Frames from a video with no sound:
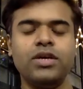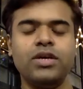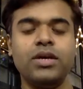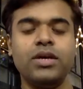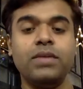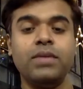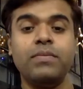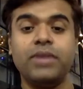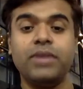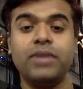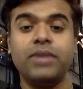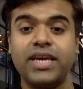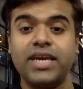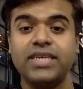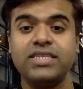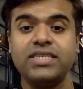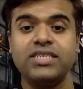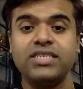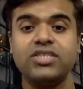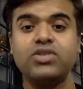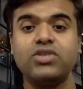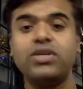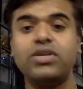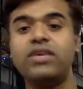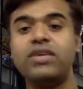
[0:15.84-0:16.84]
But yes,
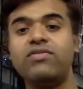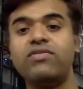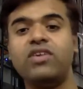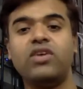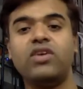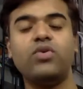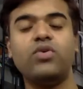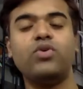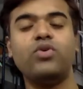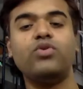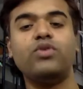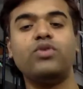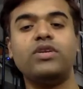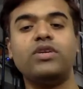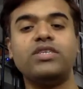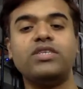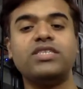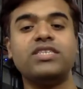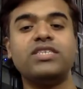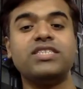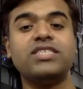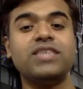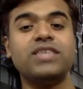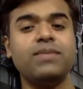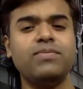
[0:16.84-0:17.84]
today we are going to
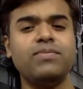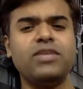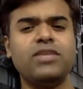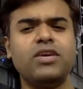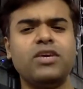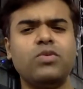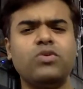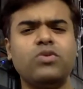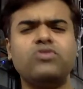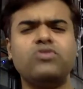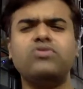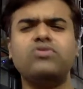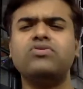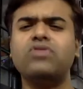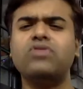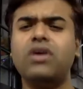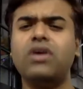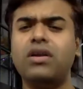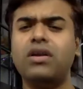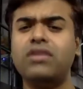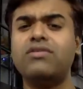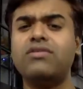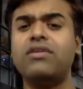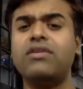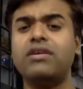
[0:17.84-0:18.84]
discuss something which is
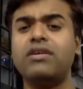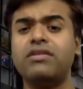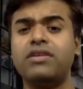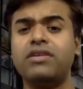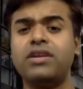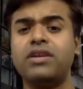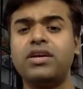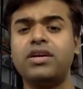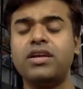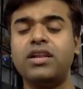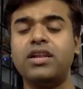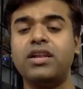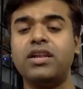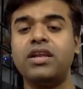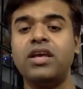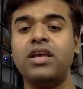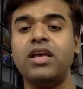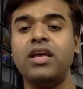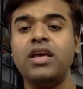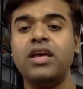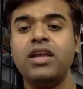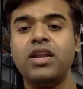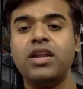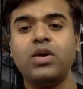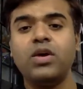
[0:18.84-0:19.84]
ultra critical.
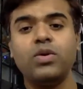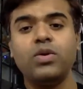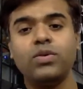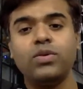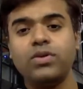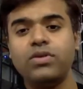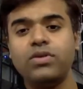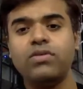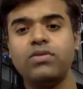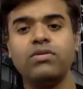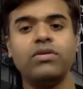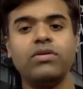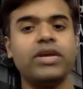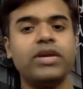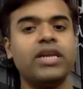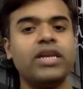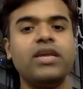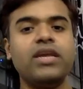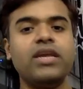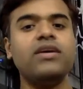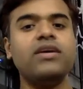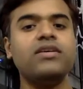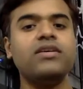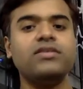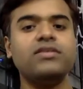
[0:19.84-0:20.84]
Now,
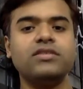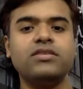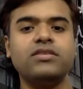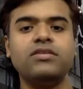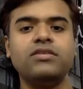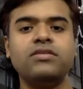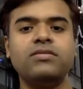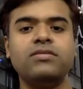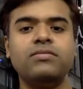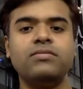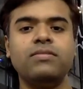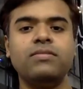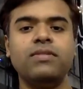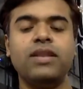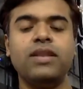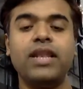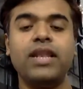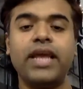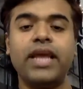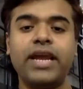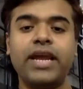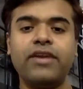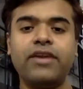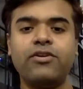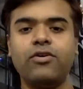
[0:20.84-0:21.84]
India is a
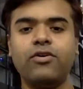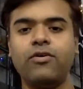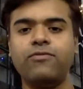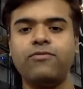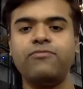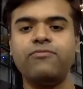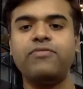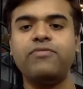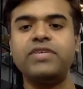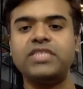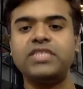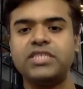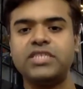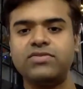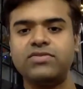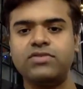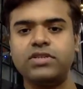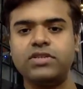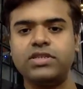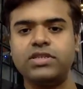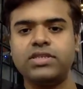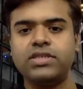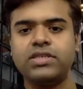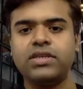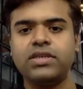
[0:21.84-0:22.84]
land of
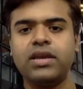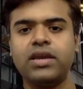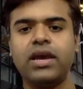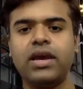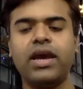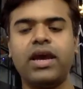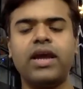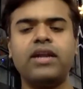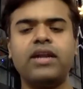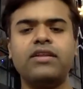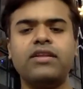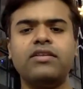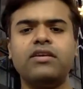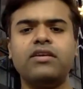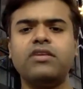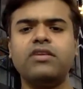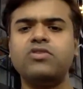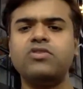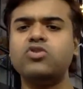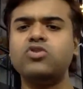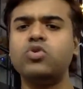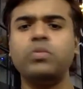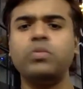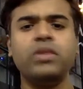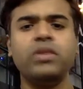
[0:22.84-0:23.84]
festivals and there are
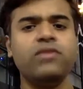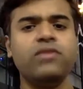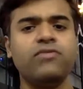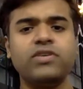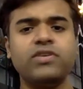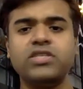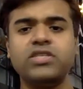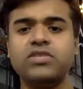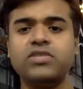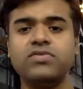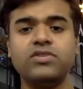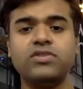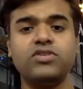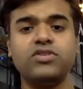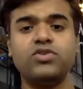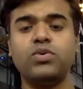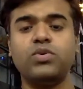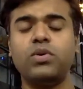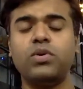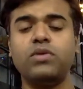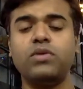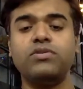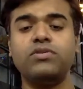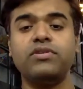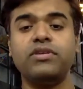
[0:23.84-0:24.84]
so many festivals
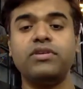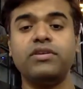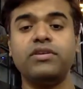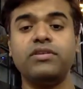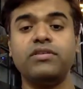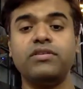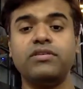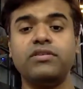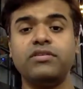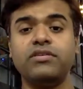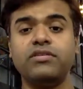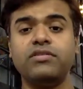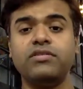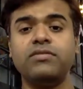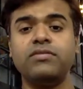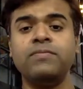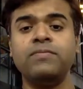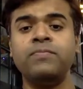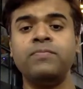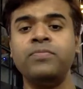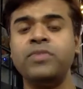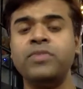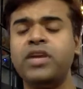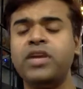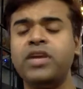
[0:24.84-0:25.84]
throughout the year
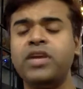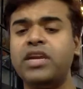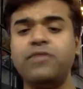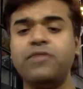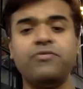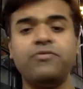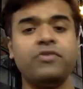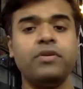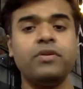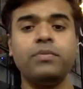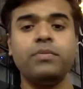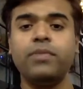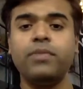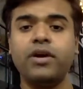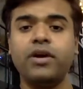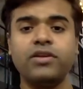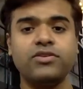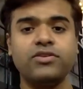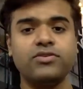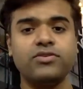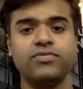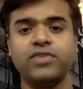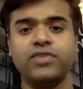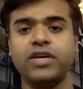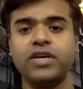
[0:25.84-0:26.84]
in different
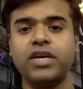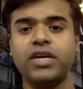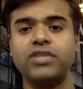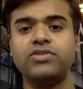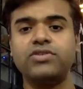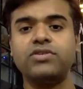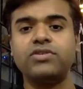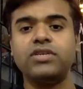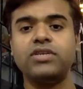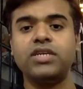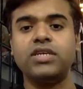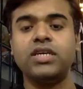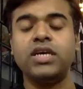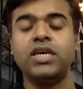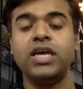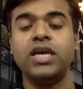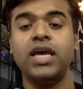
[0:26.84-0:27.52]
parts of the country.